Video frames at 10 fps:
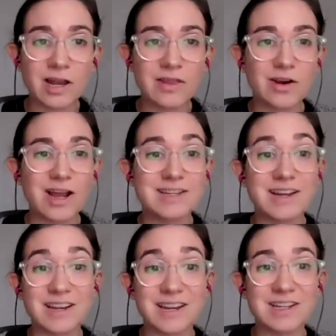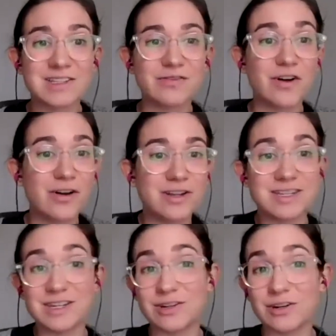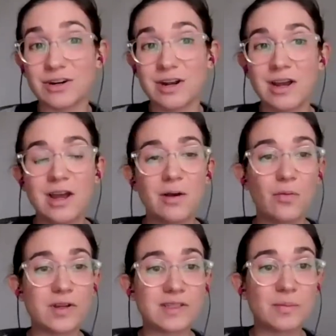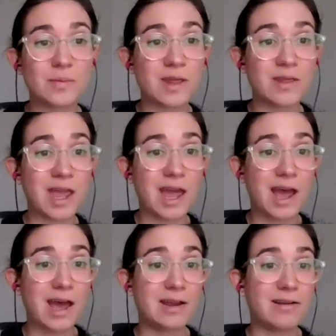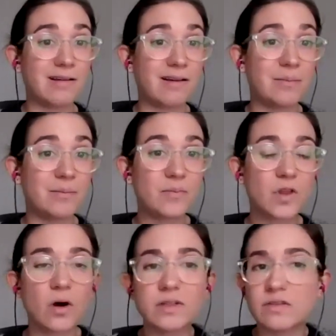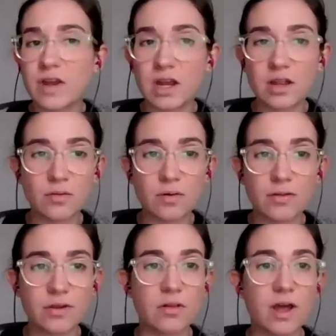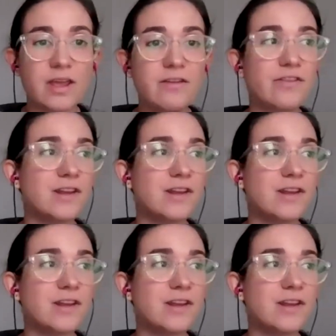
And their identity as a volunteer was something they had cultivated throughout their life.